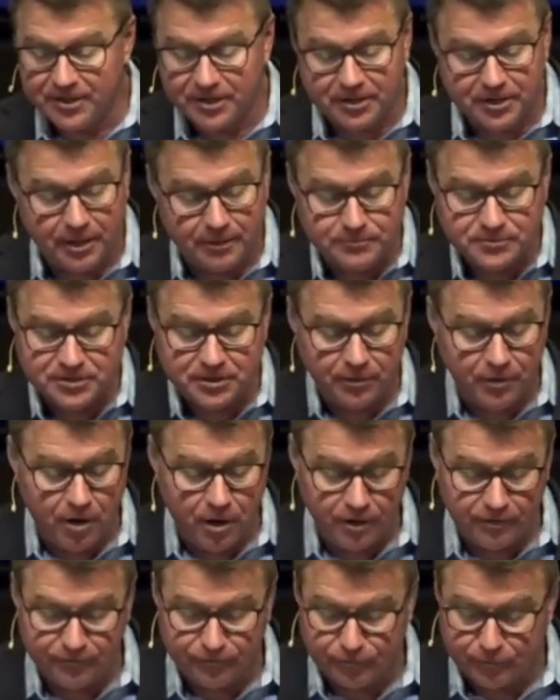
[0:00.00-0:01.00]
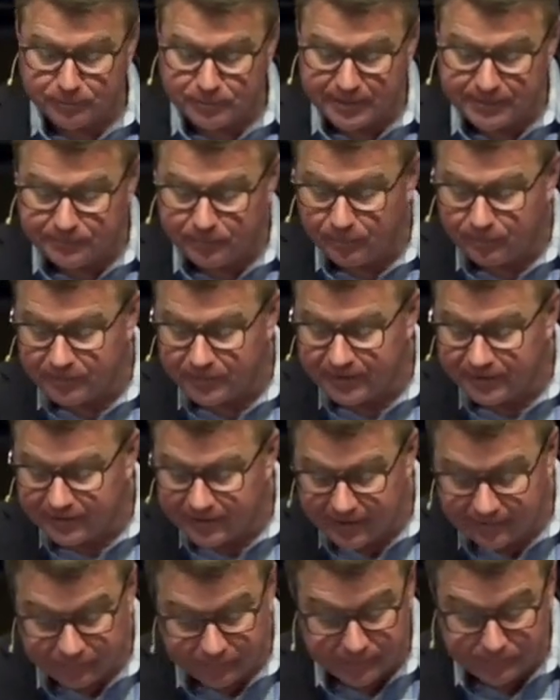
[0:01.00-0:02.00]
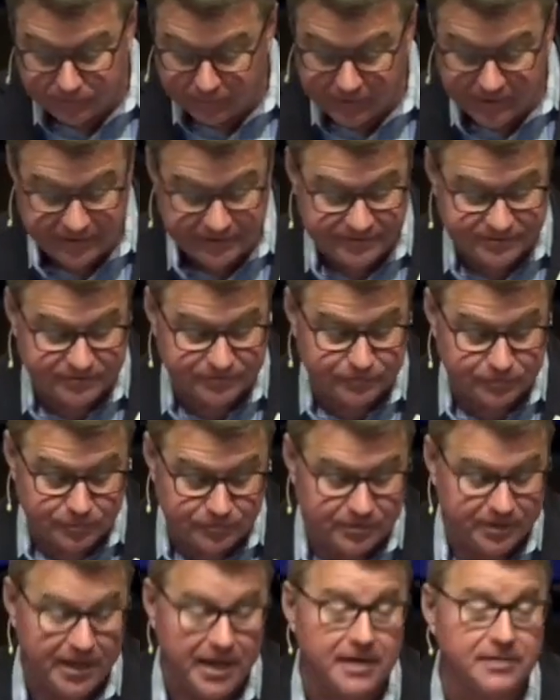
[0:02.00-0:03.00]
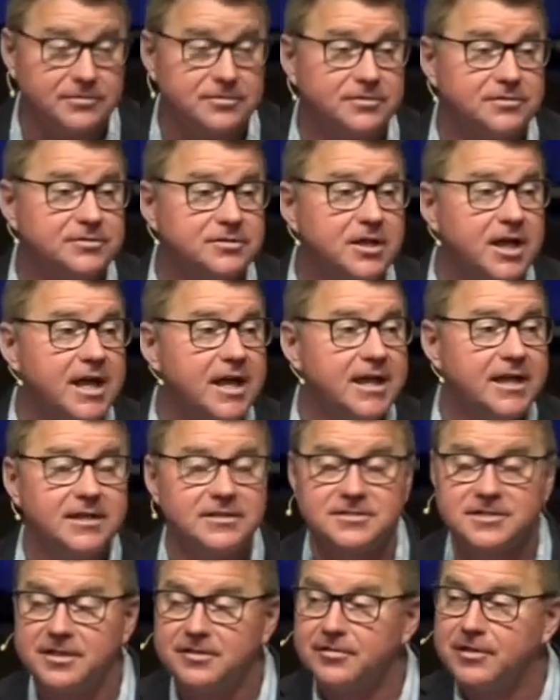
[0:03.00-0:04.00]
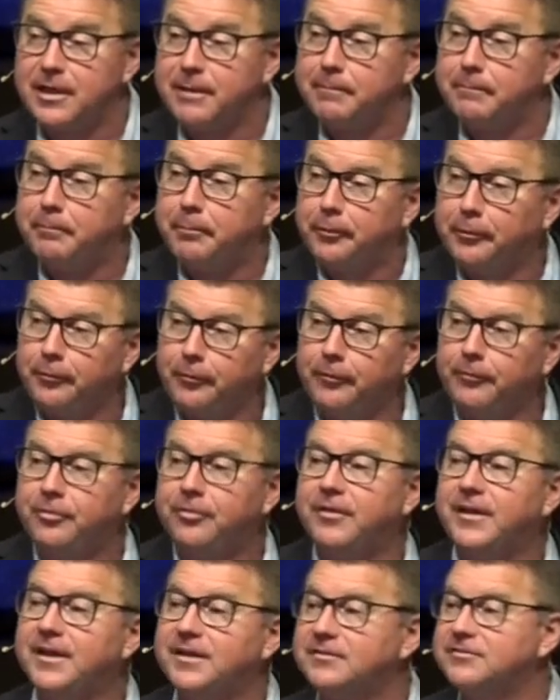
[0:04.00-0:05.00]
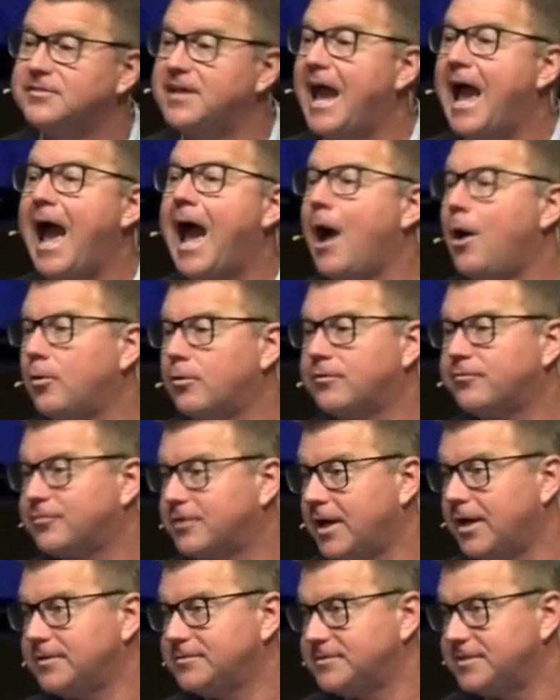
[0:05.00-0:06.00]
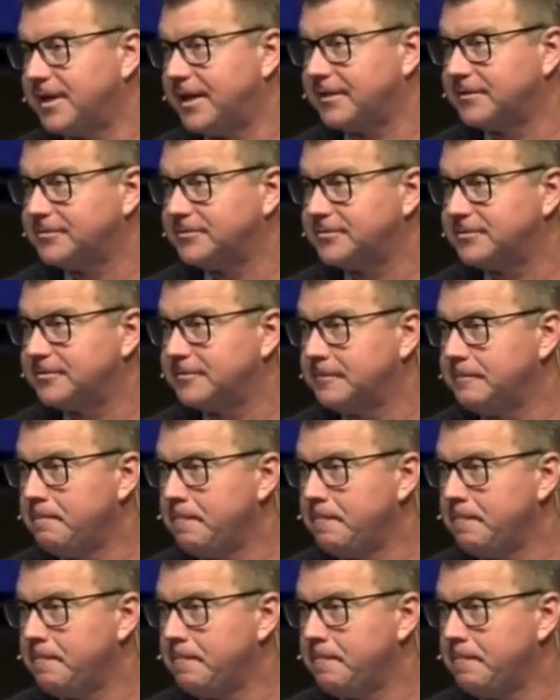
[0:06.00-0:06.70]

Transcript: that comes along for people in every place through the ages is that they pull things out of context.